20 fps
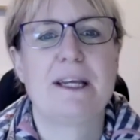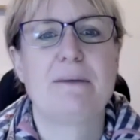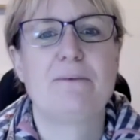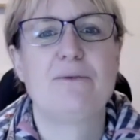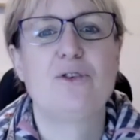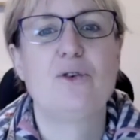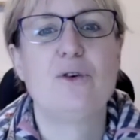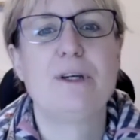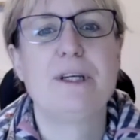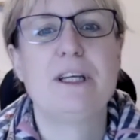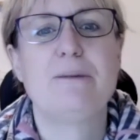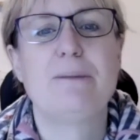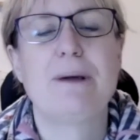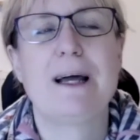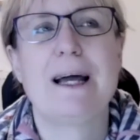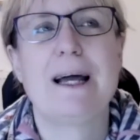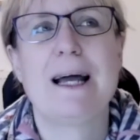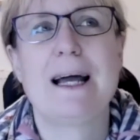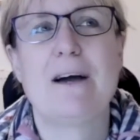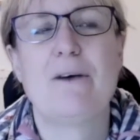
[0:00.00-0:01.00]
I'm talking
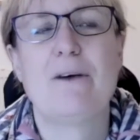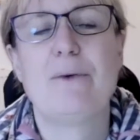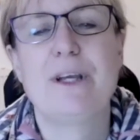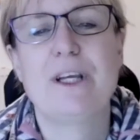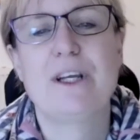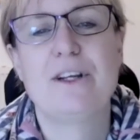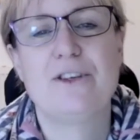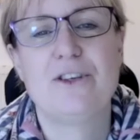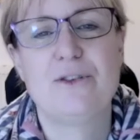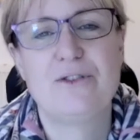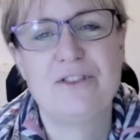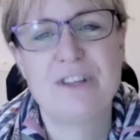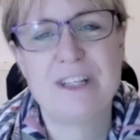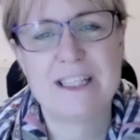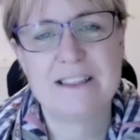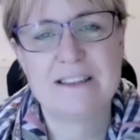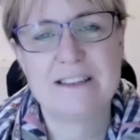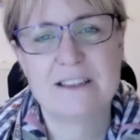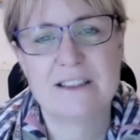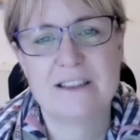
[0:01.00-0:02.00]
about how we can use
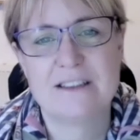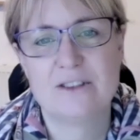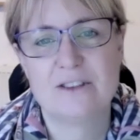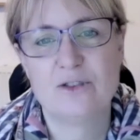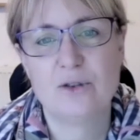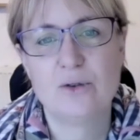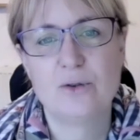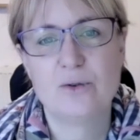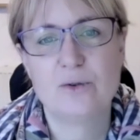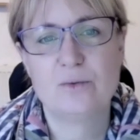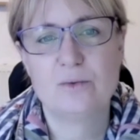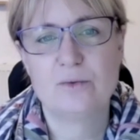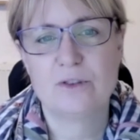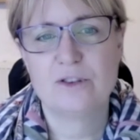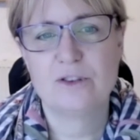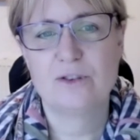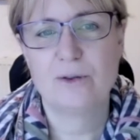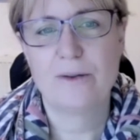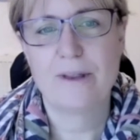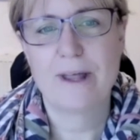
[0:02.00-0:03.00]
DISC as a tool to
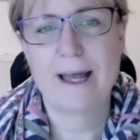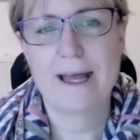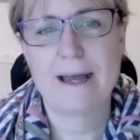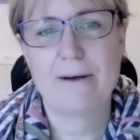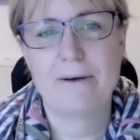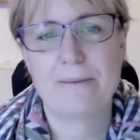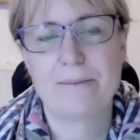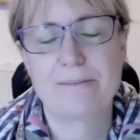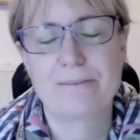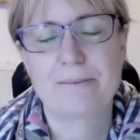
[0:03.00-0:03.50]
sort that out.